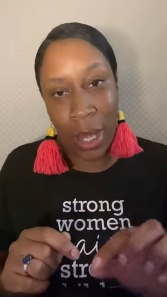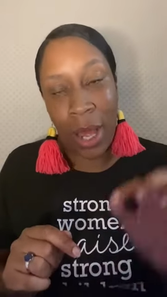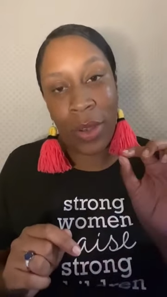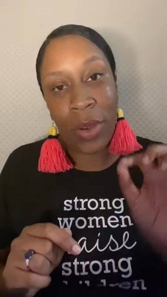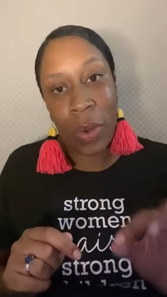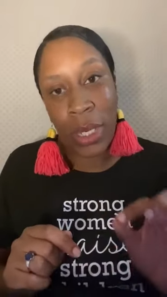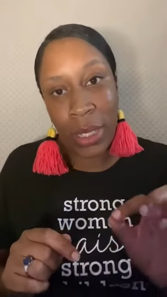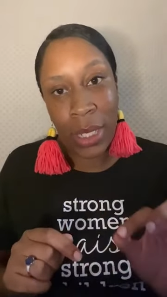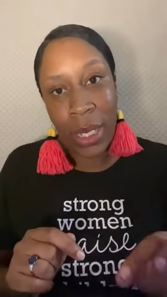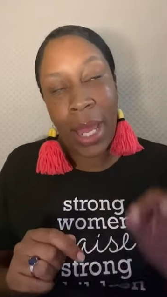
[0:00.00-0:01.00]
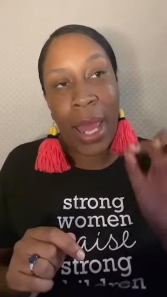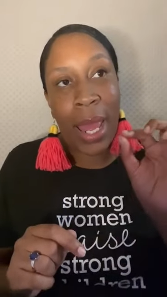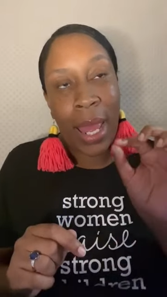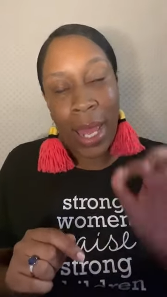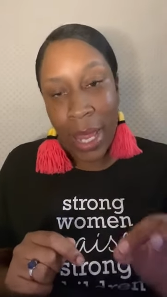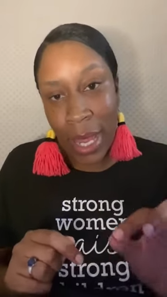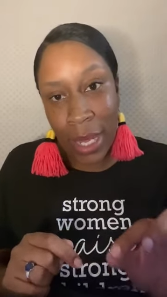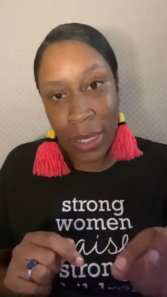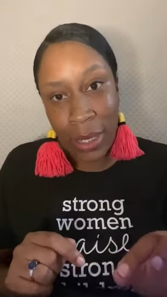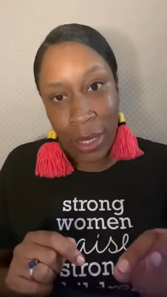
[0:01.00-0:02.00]
Anointed
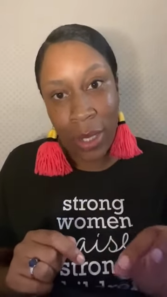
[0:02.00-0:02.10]
Hands